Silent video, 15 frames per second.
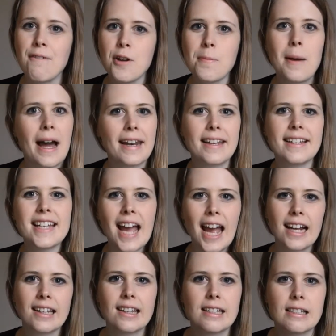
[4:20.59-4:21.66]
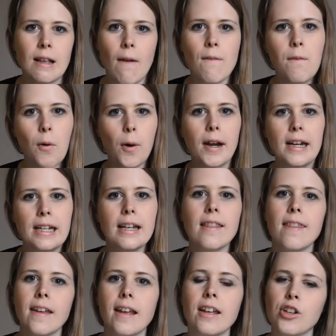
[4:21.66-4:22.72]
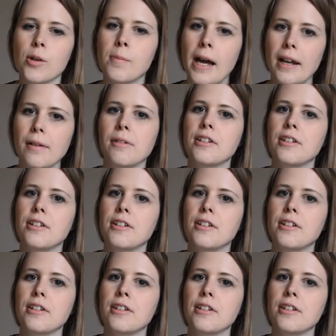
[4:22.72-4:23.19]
your body attack this foreign thing in your body,